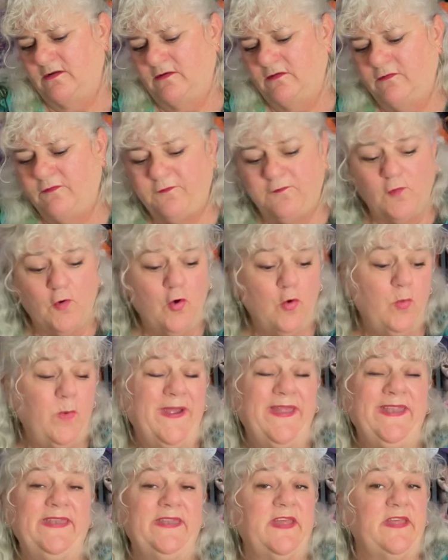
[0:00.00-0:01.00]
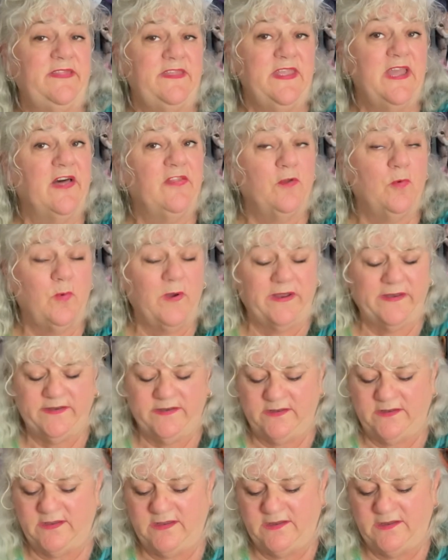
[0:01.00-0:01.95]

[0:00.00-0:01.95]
for when the other one,